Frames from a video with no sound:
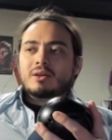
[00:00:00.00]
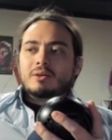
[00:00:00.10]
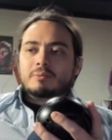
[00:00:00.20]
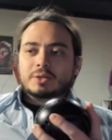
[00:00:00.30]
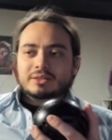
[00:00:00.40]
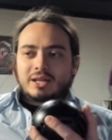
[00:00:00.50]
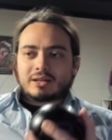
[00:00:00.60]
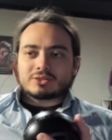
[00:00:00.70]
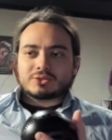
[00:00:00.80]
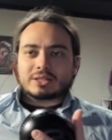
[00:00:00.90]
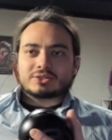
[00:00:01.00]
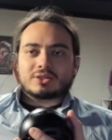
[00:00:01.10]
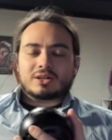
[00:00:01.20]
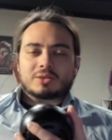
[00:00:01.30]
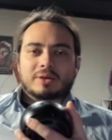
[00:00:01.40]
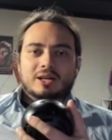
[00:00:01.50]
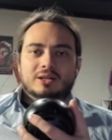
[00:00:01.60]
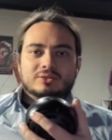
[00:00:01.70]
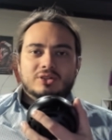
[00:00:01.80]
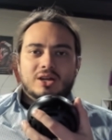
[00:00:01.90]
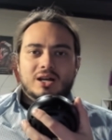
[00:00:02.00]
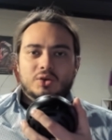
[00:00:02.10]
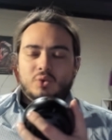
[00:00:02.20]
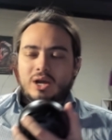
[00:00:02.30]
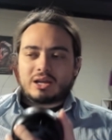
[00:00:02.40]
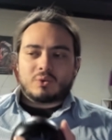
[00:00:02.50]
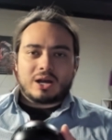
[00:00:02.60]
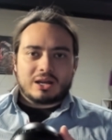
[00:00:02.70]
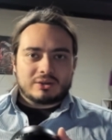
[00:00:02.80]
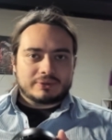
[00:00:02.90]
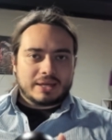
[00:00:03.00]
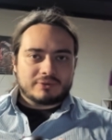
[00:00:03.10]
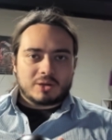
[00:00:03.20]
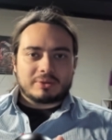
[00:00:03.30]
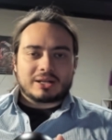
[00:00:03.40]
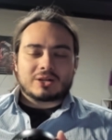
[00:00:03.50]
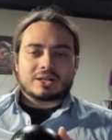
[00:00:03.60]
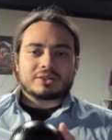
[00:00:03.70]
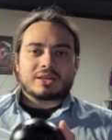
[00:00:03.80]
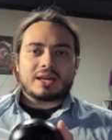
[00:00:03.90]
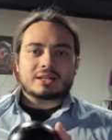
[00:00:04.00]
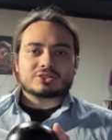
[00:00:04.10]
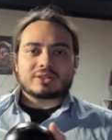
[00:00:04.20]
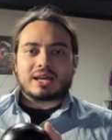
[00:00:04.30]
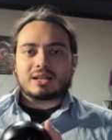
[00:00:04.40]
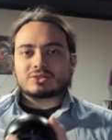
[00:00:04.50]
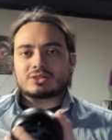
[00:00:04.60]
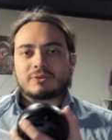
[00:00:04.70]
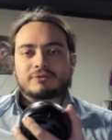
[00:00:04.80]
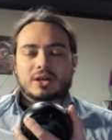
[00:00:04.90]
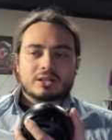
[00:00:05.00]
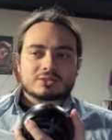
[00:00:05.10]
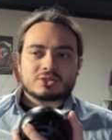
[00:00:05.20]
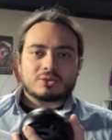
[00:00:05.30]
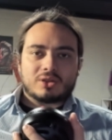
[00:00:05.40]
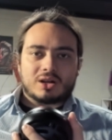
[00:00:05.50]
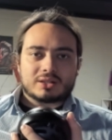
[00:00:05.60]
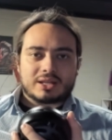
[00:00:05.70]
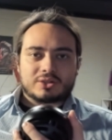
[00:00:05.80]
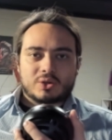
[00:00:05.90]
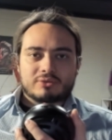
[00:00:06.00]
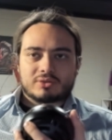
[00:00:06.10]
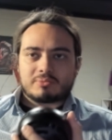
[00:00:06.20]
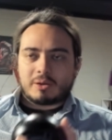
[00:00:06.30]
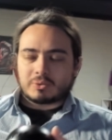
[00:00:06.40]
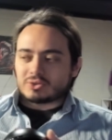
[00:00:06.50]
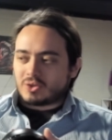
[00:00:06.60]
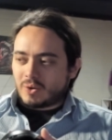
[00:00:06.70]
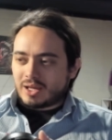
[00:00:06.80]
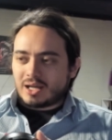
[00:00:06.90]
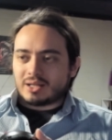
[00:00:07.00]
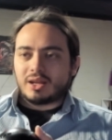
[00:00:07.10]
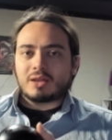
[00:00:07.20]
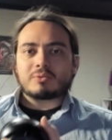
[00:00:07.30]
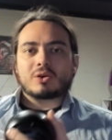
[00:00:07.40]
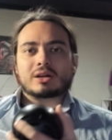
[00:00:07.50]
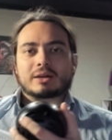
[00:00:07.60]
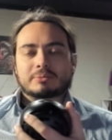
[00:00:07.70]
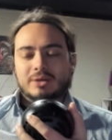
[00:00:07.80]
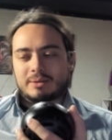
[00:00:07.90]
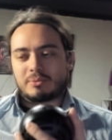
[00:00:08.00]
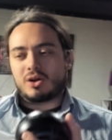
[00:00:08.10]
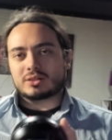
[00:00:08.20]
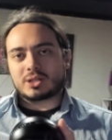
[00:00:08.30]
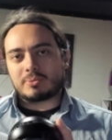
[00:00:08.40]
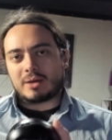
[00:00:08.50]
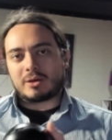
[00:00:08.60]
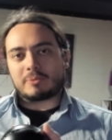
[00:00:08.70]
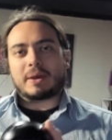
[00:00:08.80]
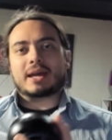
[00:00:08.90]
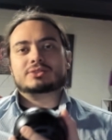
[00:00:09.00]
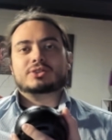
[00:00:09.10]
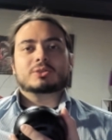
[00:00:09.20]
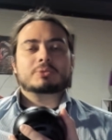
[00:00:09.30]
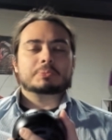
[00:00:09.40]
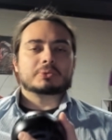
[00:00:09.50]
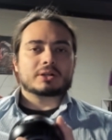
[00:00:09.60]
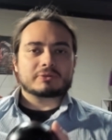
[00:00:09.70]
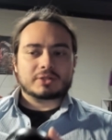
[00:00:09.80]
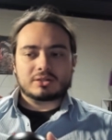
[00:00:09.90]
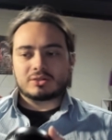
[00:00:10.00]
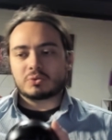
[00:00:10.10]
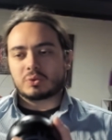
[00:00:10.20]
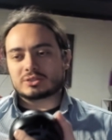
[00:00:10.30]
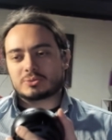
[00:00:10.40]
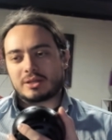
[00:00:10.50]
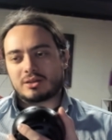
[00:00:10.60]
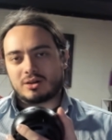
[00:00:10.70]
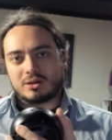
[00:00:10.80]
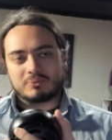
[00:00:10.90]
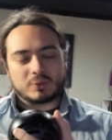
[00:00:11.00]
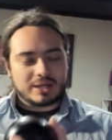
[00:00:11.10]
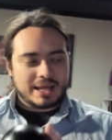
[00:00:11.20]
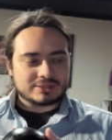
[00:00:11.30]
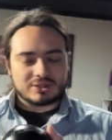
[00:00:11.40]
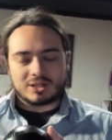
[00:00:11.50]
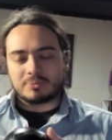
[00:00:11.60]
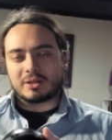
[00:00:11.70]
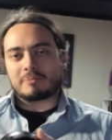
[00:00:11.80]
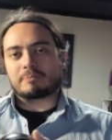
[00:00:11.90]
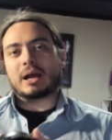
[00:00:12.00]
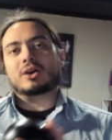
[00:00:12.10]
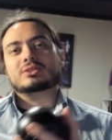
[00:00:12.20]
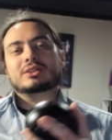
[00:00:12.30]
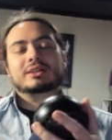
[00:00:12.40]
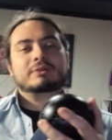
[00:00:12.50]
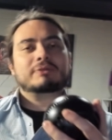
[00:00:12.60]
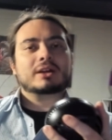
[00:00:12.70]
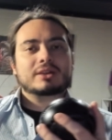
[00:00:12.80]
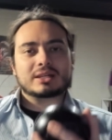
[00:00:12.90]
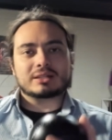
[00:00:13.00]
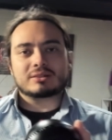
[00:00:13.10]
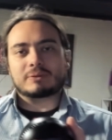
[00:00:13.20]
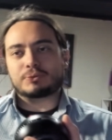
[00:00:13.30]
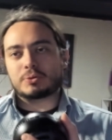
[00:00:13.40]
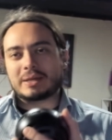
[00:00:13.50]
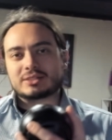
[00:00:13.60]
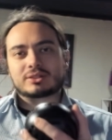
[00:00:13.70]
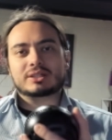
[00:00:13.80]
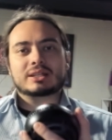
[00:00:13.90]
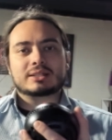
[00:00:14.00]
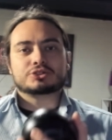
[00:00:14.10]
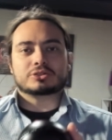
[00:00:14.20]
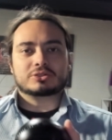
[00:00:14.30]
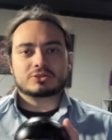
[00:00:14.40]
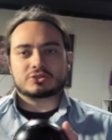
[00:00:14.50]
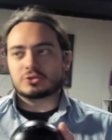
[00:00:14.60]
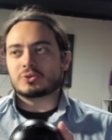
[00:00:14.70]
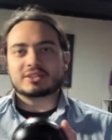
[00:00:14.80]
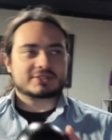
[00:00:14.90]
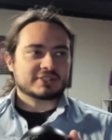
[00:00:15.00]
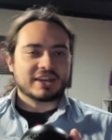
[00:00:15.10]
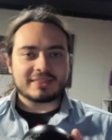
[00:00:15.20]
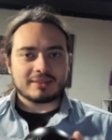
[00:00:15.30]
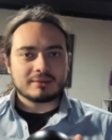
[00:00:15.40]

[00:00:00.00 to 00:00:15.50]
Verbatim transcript: But Tyrus Rex is all about why have I been out on the edge of the galaxy fighting so long that I don't even remember what's going on anymore? I'm haunted by my past, all the people I've killed, what has it all been about? And at the very end, you basically get introduced to the Sith.